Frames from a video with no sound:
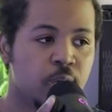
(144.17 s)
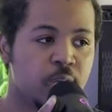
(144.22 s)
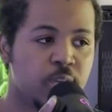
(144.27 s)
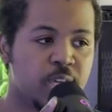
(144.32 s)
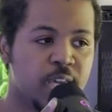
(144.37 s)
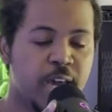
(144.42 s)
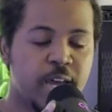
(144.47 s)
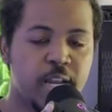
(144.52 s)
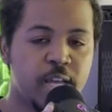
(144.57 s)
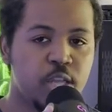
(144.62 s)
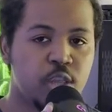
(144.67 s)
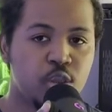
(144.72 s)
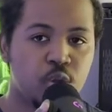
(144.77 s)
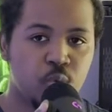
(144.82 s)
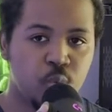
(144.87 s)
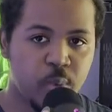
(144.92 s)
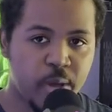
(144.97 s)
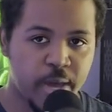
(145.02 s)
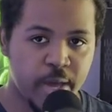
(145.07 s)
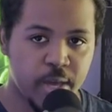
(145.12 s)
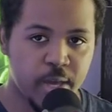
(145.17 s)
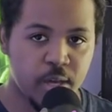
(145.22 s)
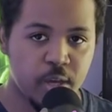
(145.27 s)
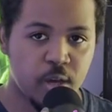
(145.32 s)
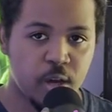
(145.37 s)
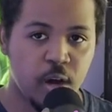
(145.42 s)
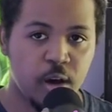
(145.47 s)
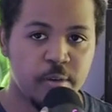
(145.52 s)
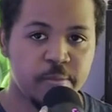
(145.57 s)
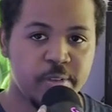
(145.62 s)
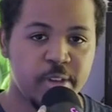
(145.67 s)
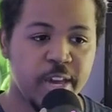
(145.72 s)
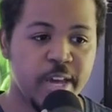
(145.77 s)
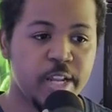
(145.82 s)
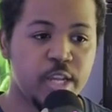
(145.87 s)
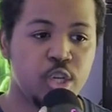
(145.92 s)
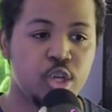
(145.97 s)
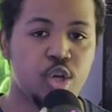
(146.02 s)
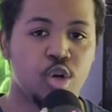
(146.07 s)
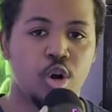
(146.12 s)
get in the way of
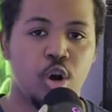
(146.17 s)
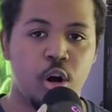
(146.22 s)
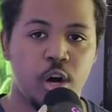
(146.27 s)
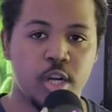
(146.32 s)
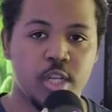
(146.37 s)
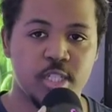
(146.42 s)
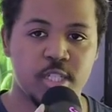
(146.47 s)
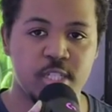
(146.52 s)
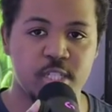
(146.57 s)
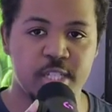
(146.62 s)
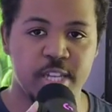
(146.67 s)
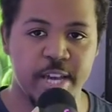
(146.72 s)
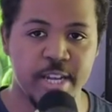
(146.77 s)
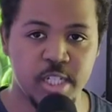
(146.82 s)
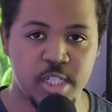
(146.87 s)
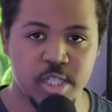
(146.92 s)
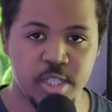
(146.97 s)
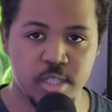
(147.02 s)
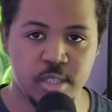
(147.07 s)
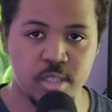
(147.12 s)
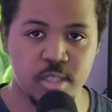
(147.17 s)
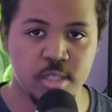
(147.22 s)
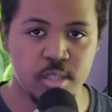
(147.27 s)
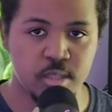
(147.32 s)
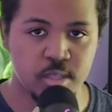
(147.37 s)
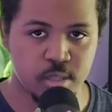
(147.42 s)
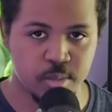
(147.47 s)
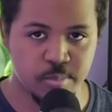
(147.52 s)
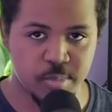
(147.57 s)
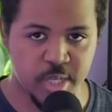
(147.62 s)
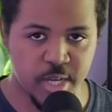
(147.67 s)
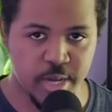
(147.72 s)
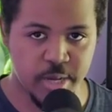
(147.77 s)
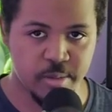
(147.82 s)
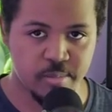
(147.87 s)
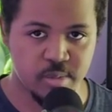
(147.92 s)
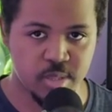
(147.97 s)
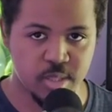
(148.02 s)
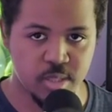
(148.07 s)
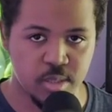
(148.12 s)
getting your honest intentions
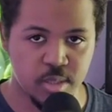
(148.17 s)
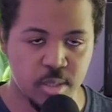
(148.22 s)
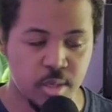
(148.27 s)
sometimes.